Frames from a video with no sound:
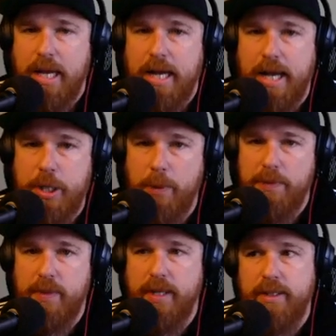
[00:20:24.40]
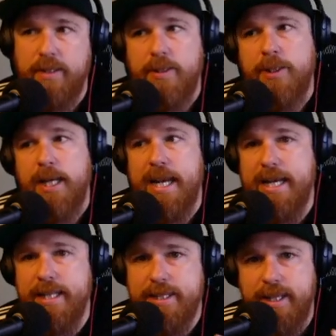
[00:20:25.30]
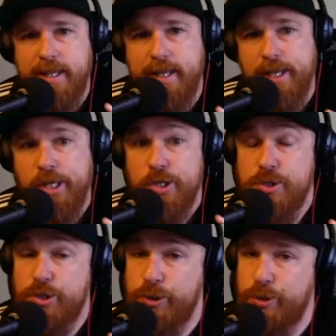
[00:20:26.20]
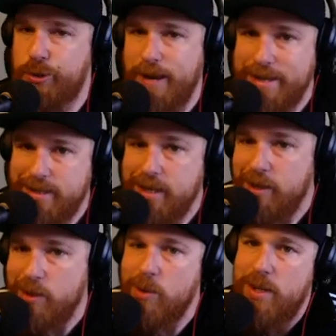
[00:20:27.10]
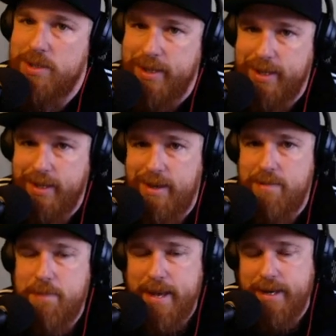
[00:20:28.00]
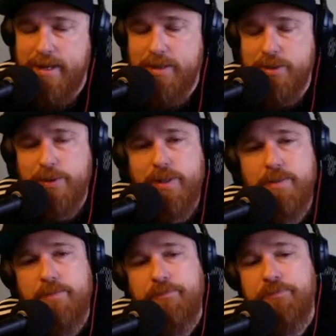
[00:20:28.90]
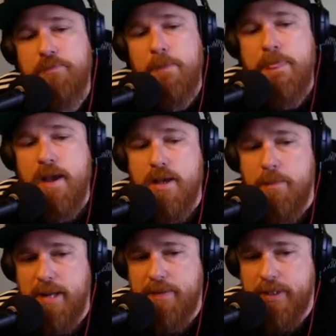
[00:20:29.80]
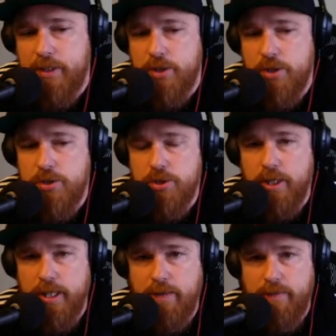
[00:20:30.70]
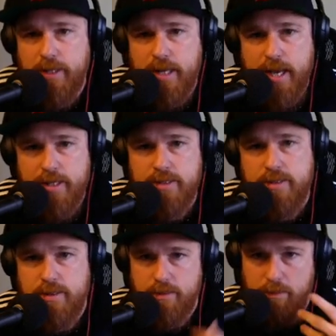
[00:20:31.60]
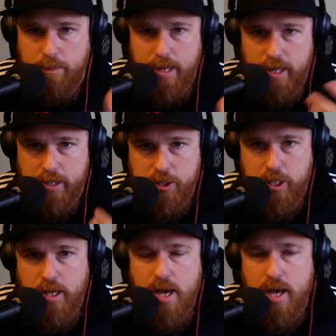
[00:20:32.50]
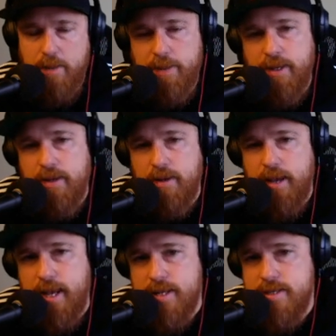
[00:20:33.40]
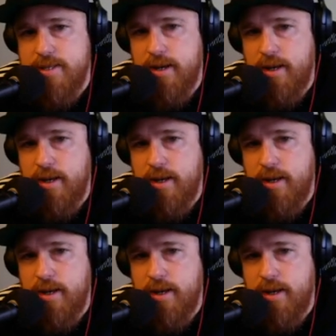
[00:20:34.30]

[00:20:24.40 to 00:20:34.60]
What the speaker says: I don't think anything too crazy new is going to get embedded into it, but I think they're just going to give it a nice polishing up and,